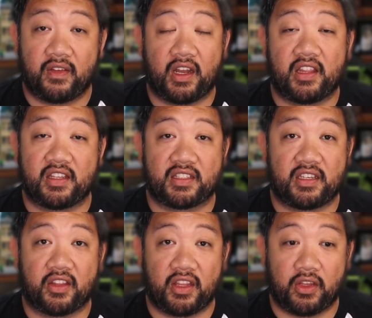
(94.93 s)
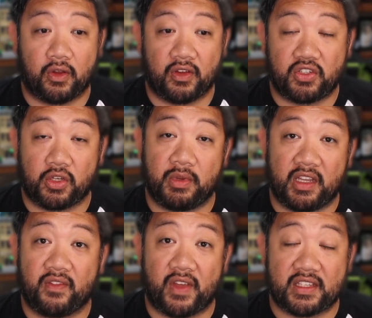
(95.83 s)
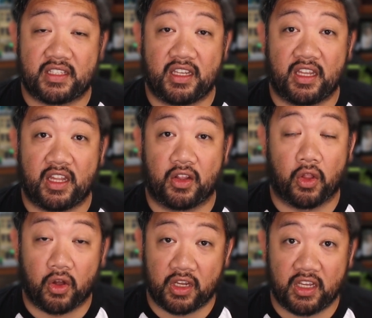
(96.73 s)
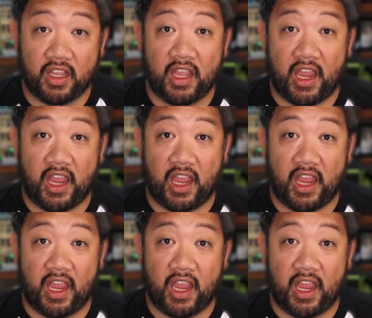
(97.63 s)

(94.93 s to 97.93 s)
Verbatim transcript: I think still think you should be investing in learning